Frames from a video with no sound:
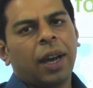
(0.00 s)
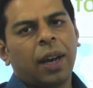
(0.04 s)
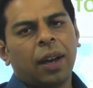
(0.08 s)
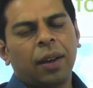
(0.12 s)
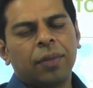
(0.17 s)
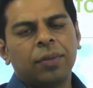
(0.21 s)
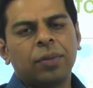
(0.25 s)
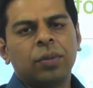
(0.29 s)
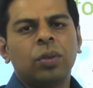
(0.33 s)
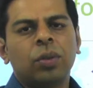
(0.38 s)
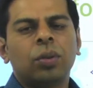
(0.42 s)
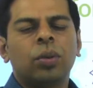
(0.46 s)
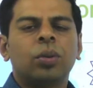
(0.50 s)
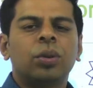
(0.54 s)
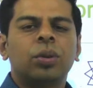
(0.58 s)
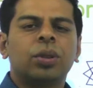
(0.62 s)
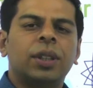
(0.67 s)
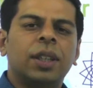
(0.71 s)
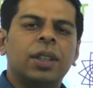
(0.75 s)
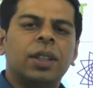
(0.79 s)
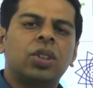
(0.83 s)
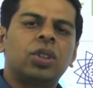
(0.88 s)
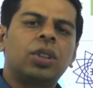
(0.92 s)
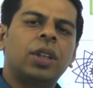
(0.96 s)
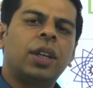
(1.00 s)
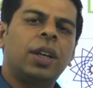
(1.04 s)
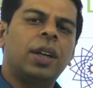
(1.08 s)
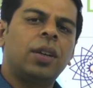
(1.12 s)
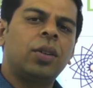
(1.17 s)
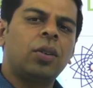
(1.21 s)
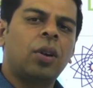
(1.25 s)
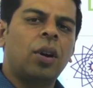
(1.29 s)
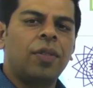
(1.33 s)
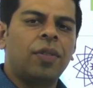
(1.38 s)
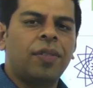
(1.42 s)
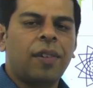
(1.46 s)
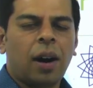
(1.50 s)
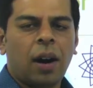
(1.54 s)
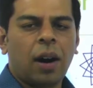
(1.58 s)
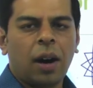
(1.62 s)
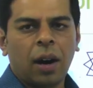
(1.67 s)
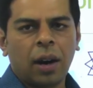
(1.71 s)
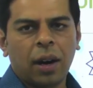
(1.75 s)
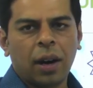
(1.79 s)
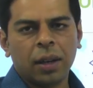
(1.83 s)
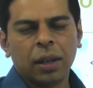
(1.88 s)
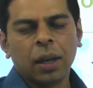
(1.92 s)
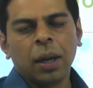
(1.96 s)
you could say, state of
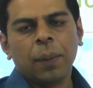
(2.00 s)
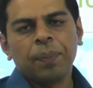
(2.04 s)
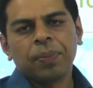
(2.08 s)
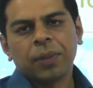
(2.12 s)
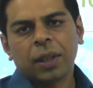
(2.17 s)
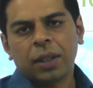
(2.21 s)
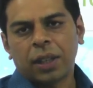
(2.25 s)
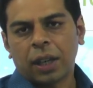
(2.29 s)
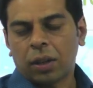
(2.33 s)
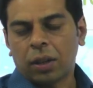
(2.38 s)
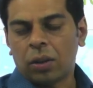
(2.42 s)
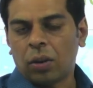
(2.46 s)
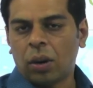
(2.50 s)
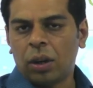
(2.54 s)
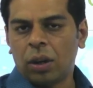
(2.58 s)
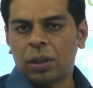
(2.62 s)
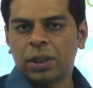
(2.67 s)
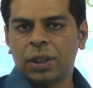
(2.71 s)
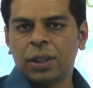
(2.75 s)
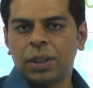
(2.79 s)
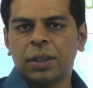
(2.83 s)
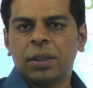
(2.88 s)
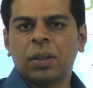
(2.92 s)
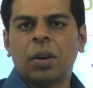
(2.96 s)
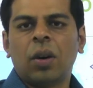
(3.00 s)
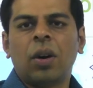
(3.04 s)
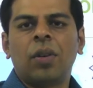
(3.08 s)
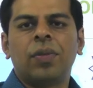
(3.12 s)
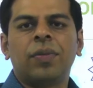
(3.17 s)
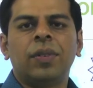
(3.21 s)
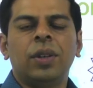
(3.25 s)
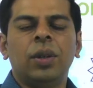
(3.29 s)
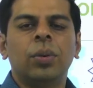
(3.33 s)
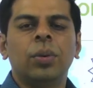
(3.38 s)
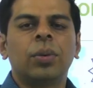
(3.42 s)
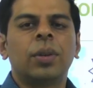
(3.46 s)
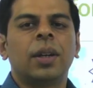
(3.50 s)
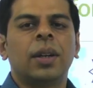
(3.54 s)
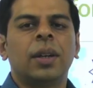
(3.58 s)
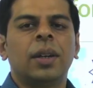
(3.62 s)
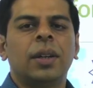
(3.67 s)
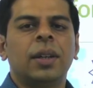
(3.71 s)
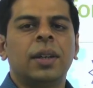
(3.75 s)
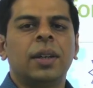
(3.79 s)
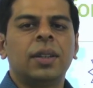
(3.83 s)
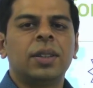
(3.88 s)
art technologies of nuclear energy,